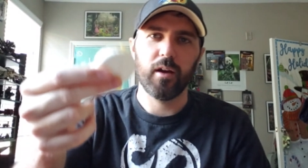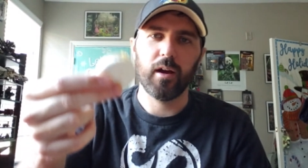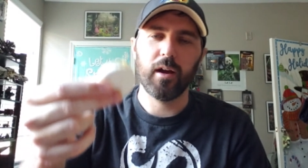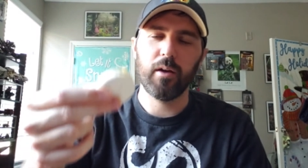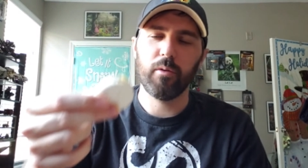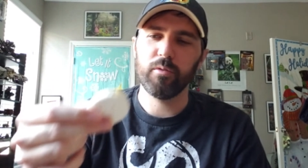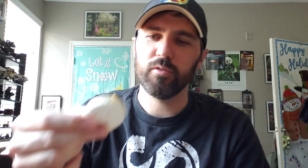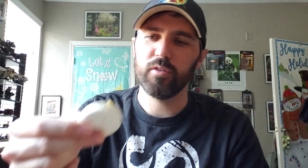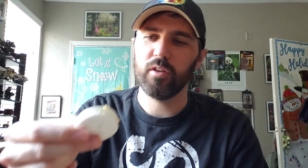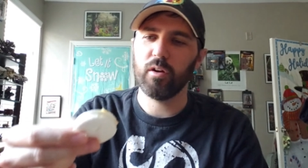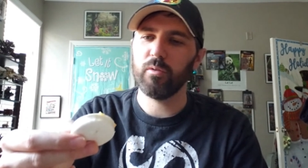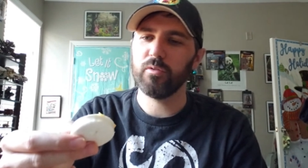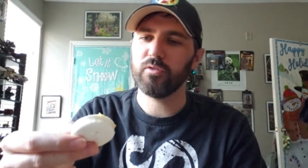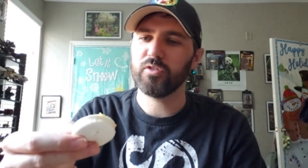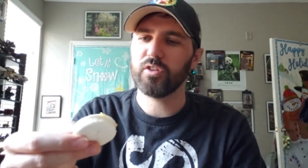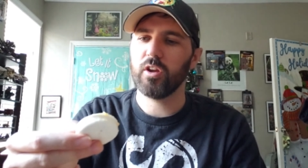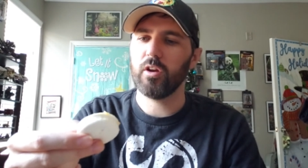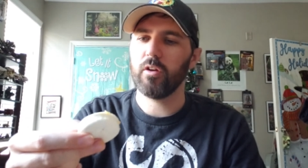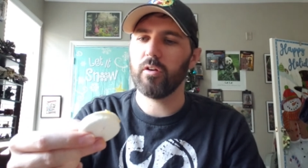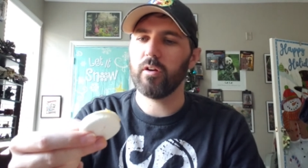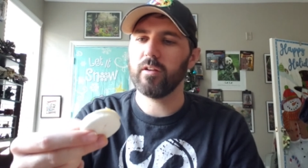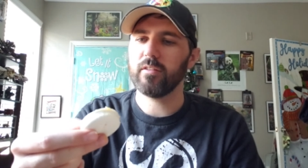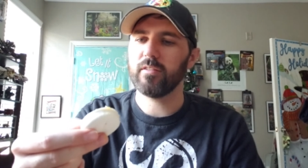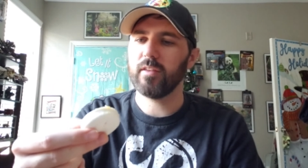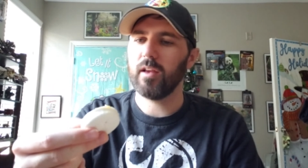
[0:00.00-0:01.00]
I was always
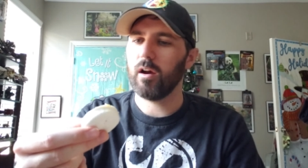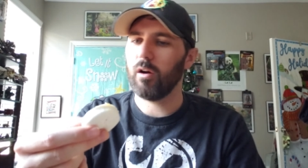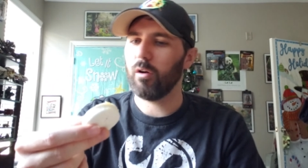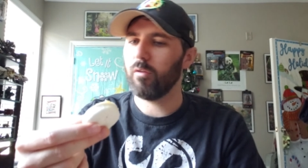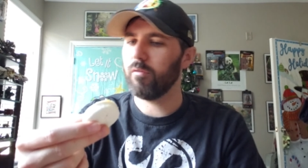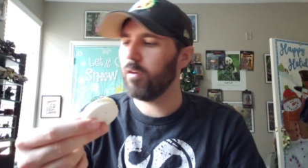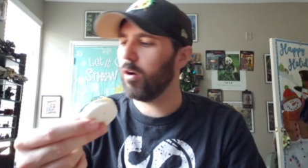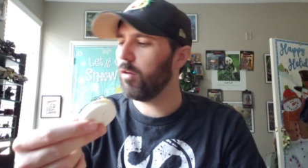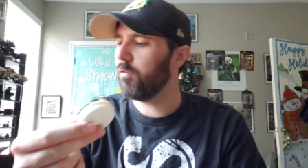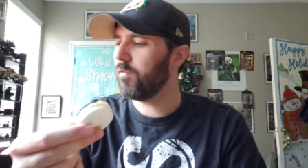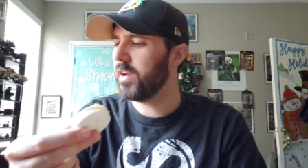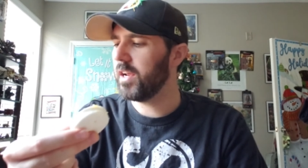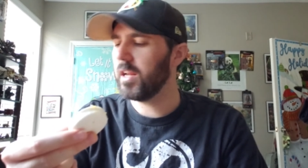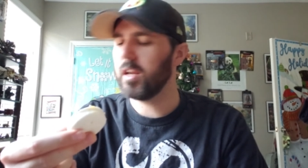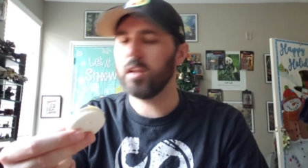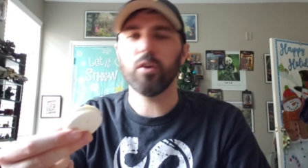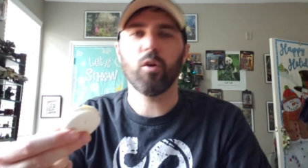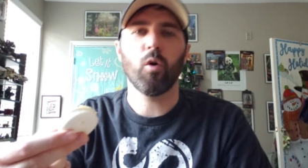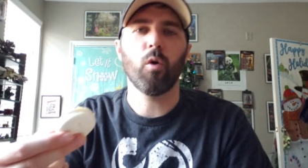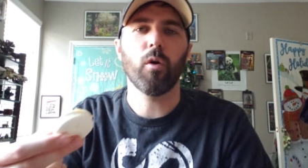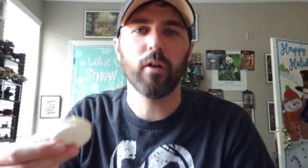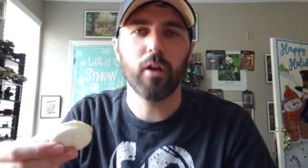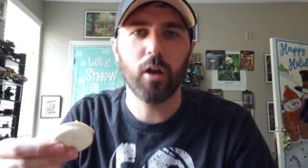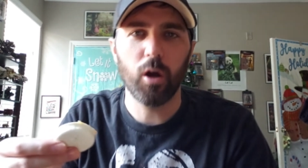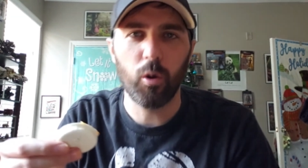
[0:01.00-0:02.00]
curious how Velveeta and
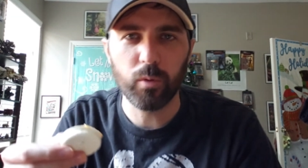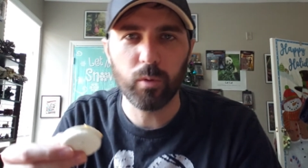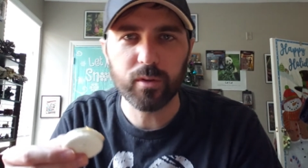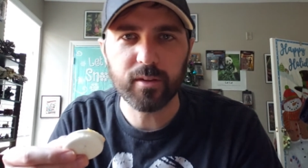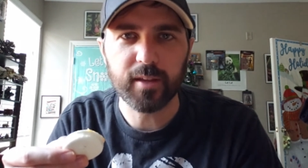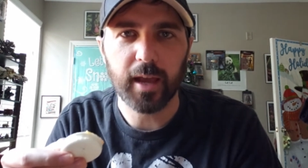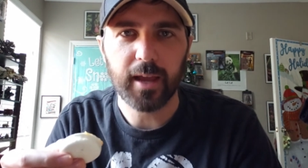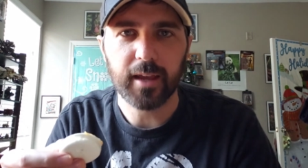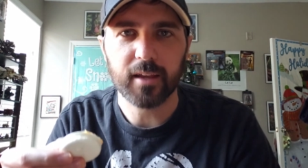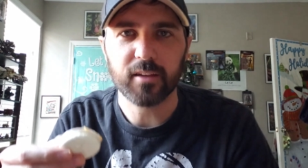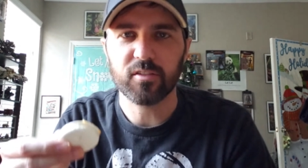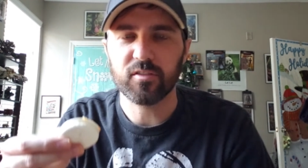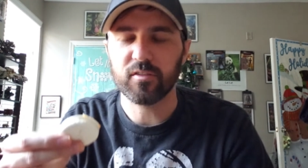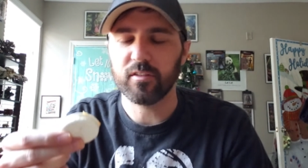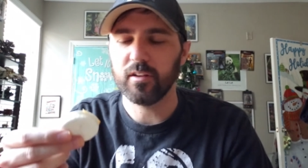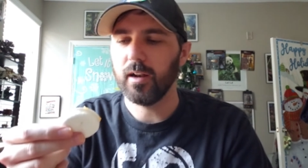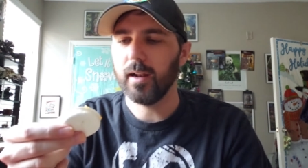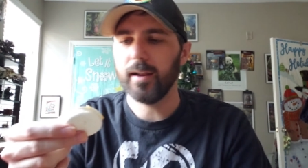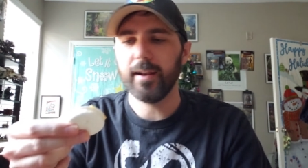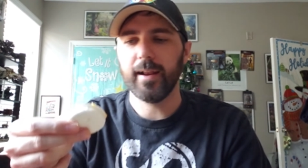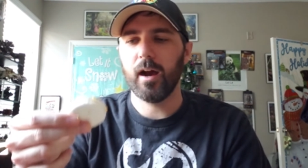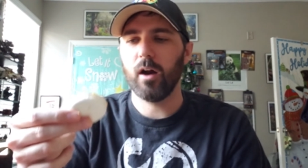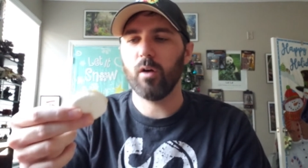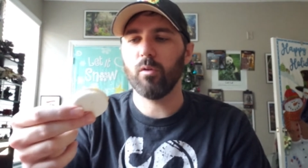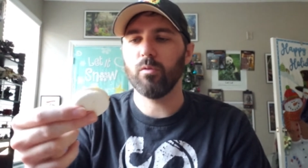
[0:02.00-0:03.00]
Oreo would taste, and I
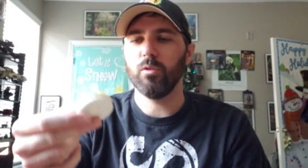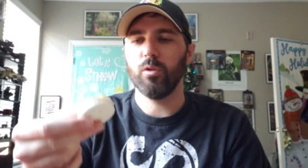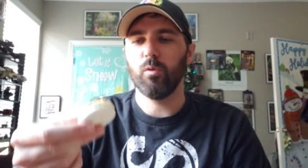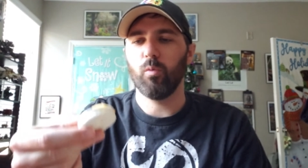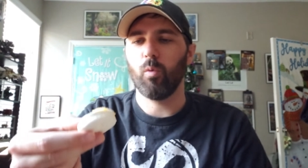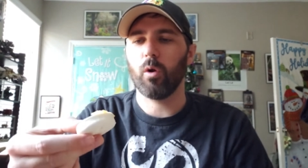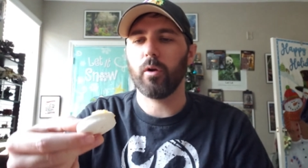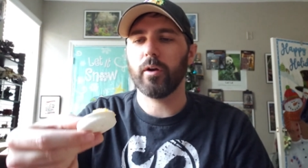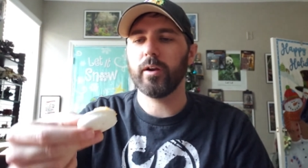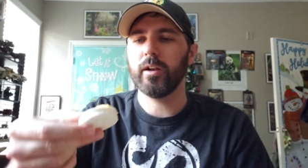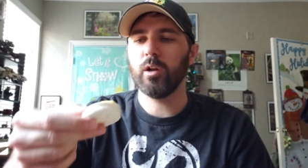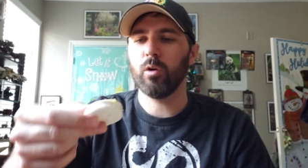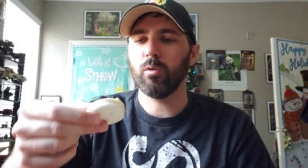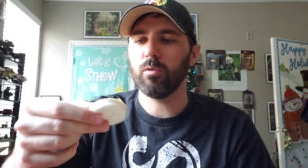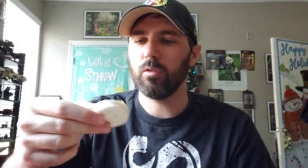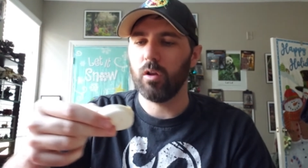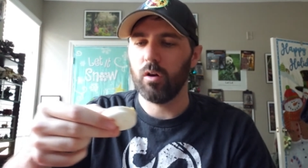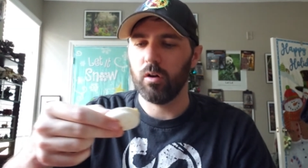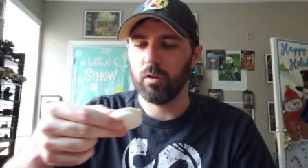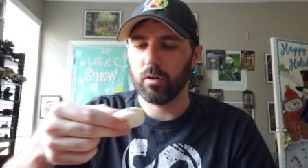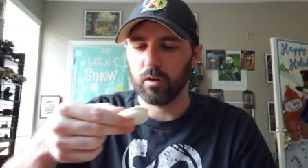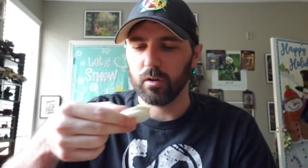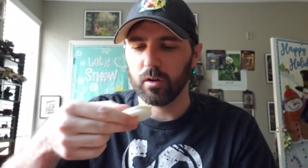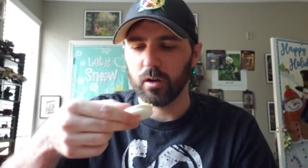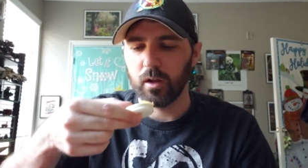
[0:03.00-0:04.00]
now worry no
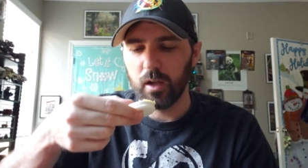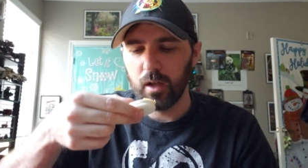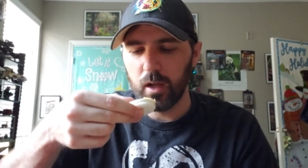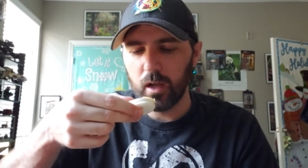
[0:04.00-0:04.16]
longer.